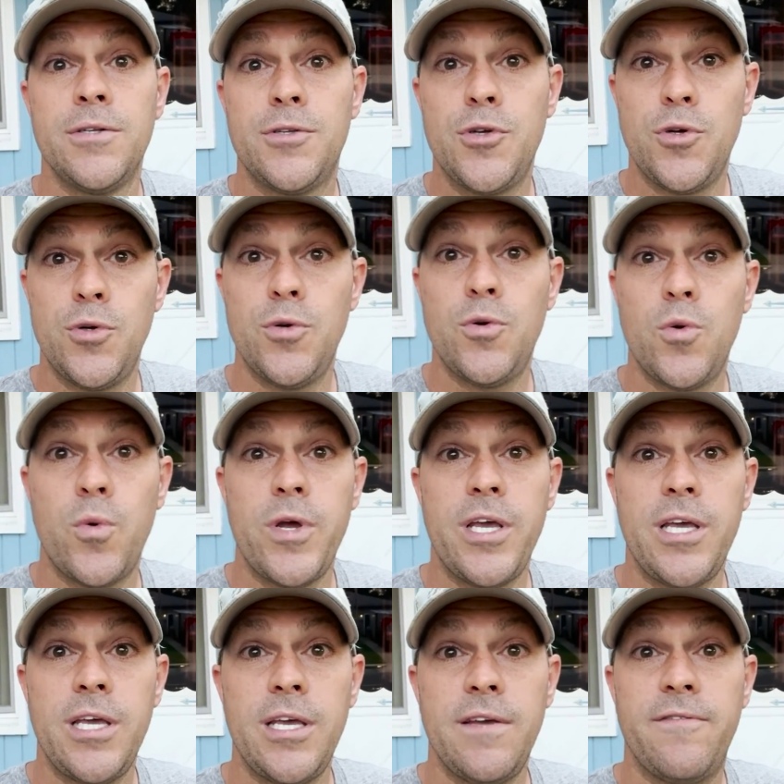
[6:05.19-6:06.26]
Do
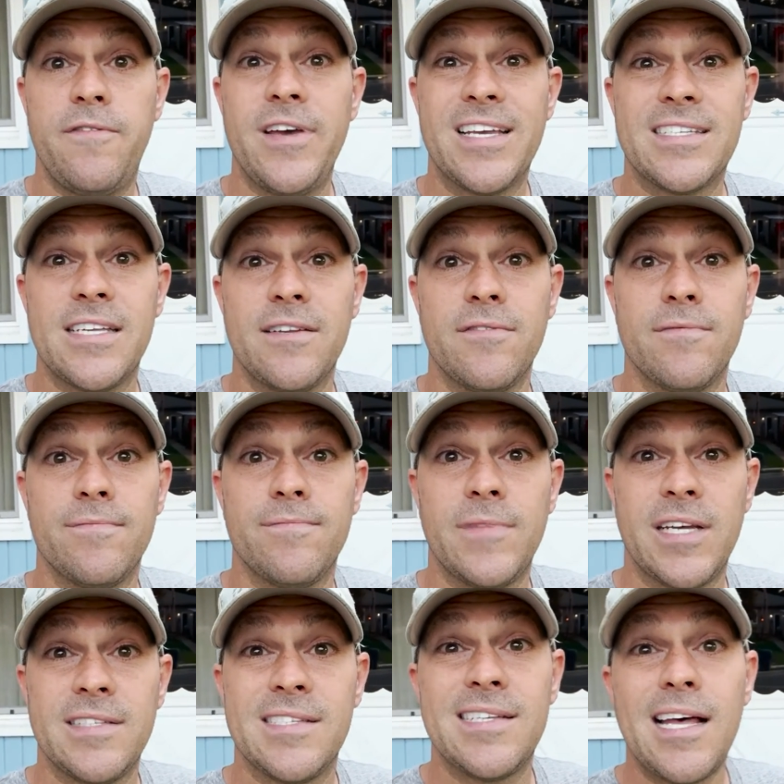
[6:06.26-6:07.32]
we fix it and,
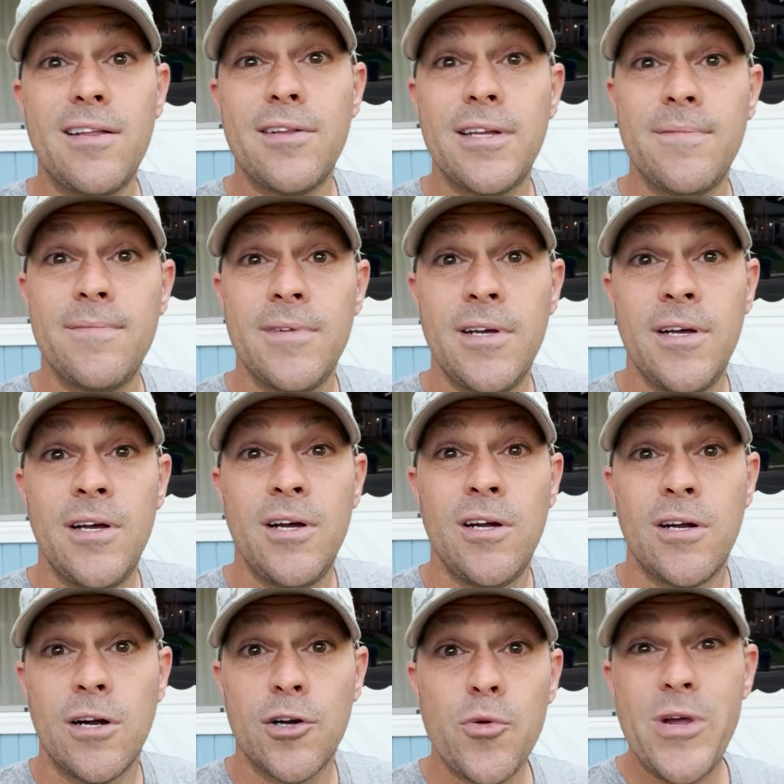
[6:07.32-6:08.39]
and sell it?
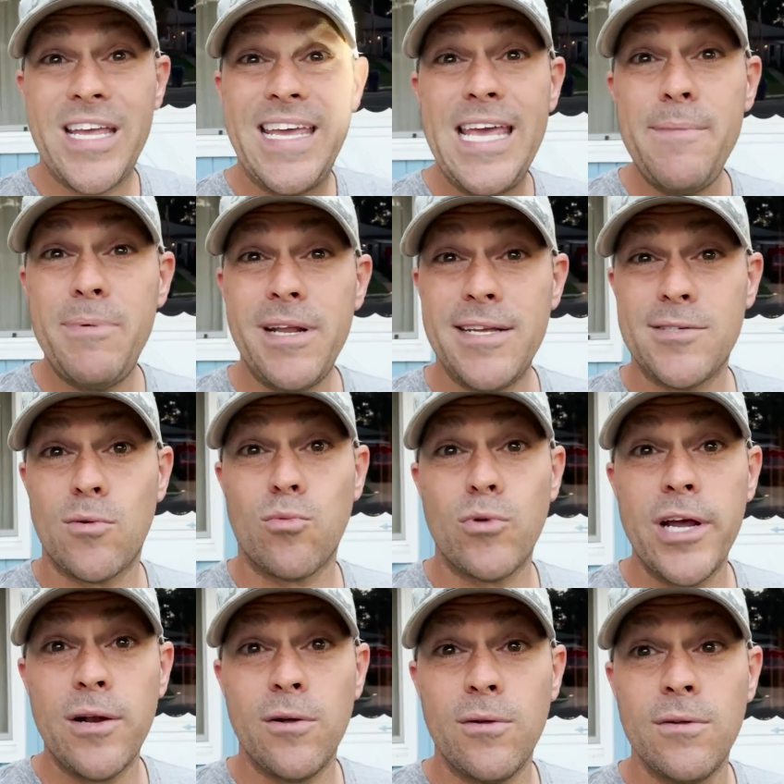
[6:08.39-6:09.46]
Or do we keep it as a
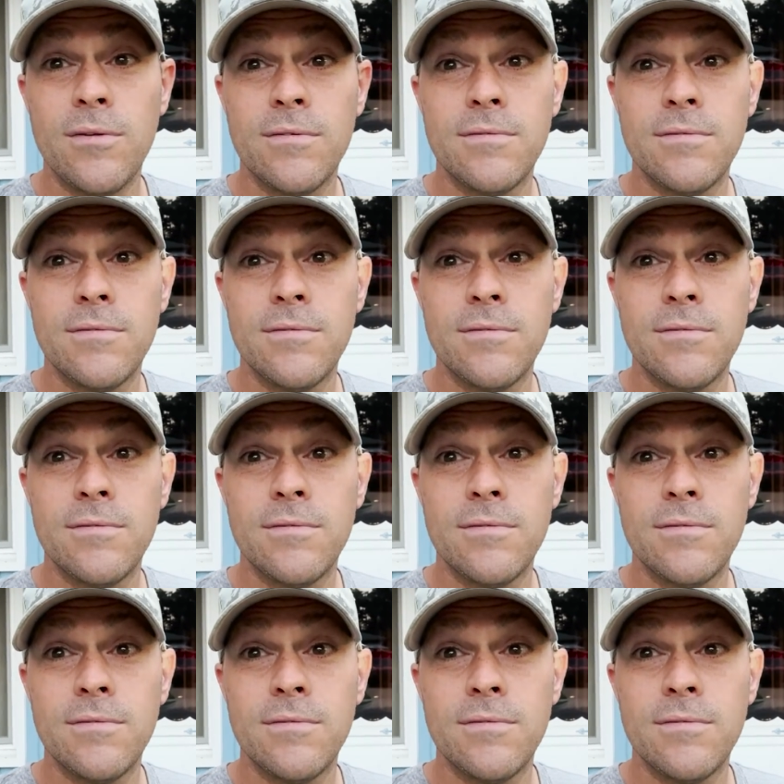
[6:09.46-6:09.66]
rental?